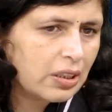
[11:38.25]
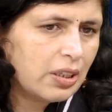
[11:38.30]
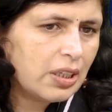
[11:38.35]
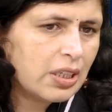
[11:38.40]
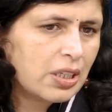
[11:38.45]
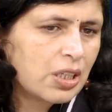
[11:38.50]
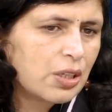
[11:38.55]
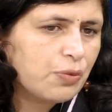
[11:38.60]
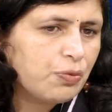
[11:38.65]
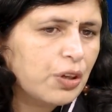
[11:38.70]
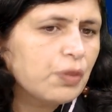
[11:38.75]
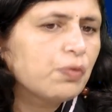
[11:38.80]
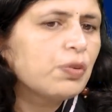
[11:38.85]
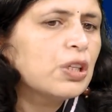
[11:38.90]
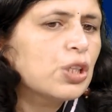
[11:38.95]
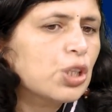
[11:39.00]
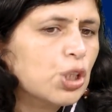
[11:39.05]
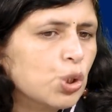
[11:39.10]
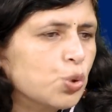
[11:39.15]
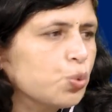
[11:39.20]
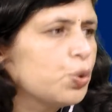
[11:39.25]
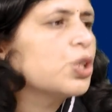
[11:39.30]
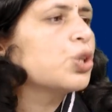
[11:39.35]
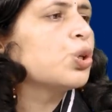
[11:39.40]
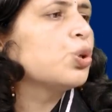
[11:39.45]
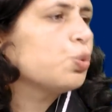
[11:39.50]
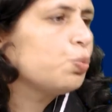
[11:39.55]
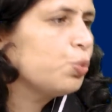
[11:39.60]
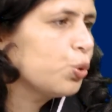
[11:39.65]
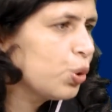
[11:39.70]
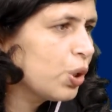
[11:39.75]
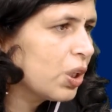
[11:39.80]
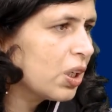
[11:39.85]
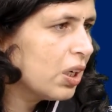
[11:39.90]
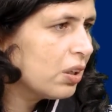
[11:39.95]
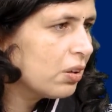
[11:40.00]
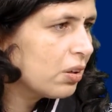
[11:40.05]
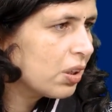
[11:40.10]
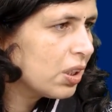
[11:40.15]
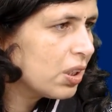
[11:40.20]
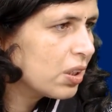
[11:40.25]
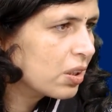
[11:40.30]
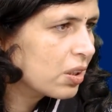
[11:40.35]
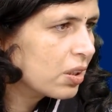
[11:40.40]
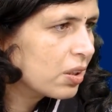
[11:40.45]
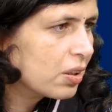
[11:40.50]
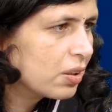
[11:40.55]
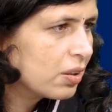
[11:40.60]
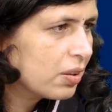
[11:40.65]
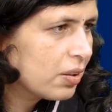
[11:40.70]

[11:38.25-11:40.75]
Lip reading: it's a win-win situation to both the countries.